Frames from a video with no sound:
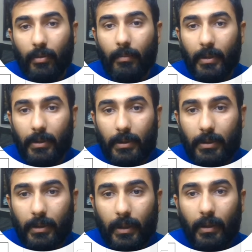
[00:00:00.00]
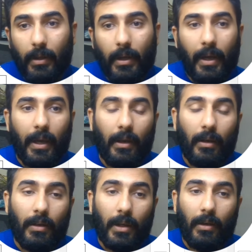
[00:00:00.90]
your mother tongue here,
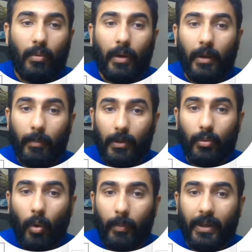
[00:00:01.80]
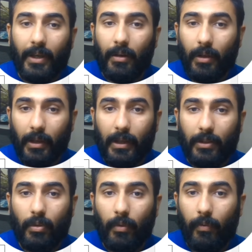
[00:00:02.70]
and then you are able to communicate in
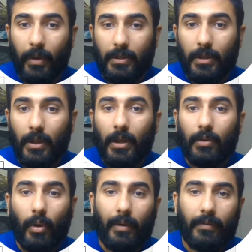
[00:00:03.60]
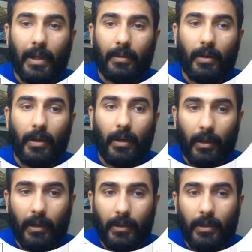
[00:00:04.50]
English or French. So I have selected here
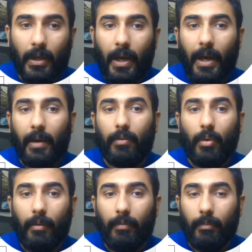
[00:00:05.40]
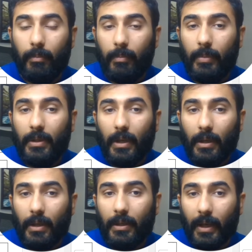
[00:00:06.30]
English. Have been
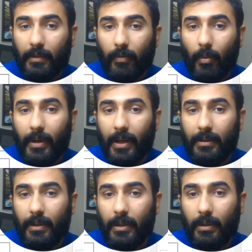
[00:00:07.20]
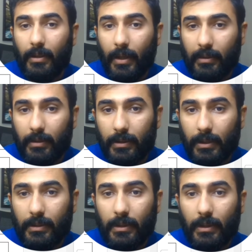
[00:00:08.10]
taken a test from a designated test
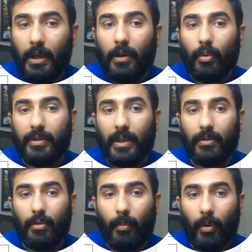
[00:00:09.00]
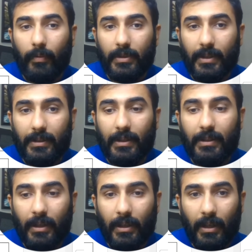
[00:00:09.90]
agency to assess your proficiency
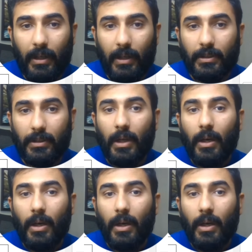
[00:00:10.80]
in English